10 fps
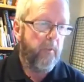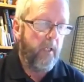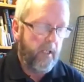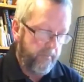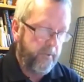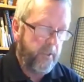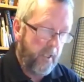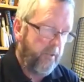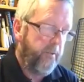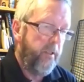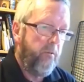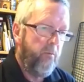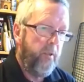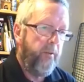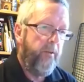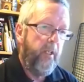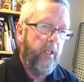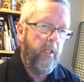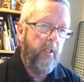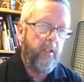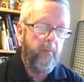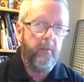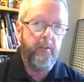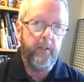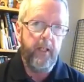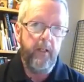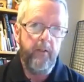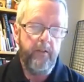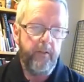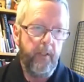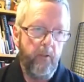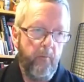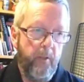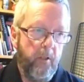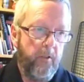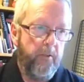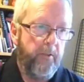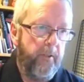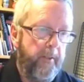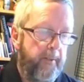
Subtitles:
started with a couple of stainless steel pots,